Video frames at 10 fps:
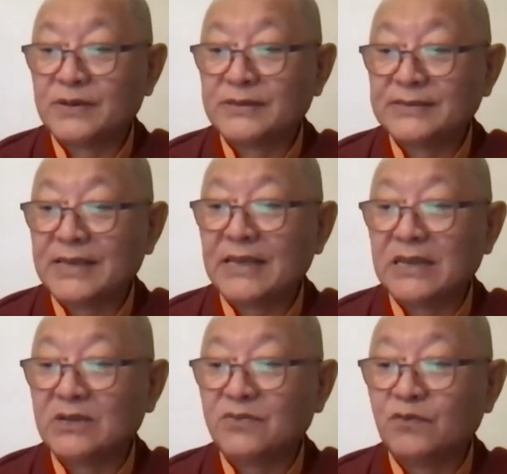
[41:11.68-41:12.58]

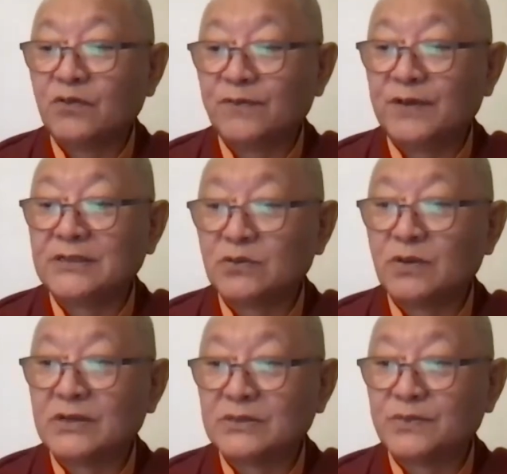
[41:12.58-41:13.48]
Saying it fulfills
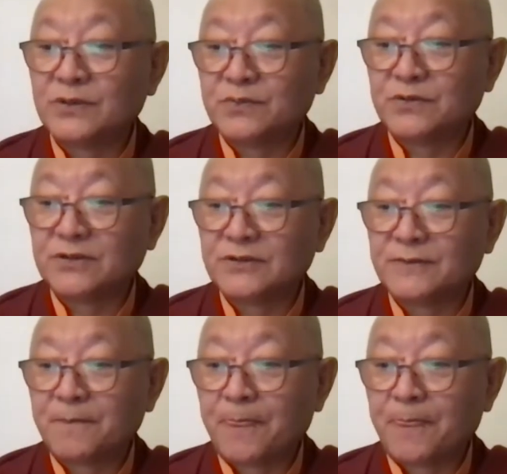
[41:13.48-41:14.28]
one's purpose.